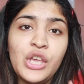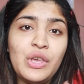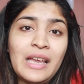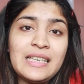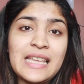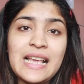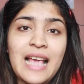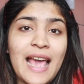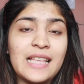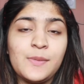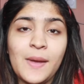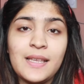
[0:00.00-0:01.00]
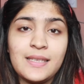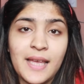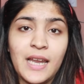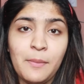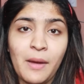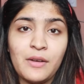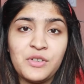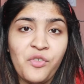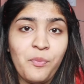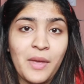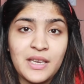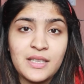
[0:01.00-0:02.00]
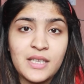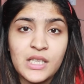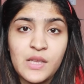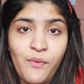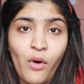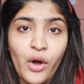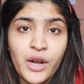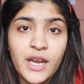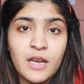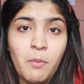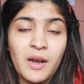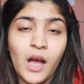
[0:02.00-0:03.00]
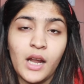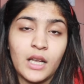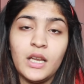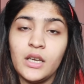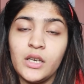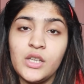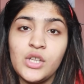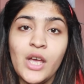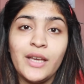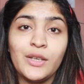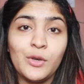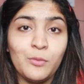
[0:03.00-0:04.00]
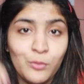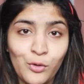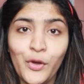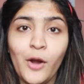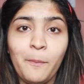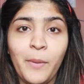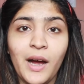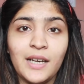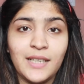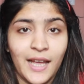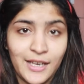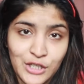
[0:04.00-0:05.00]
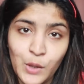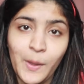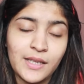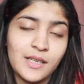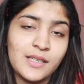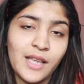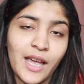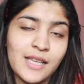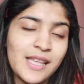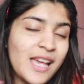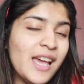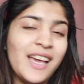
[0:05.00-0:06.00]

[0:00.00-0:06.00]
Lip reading: You can take XYZ amount of medicines for it, but until and unless you move your butt and you exercise,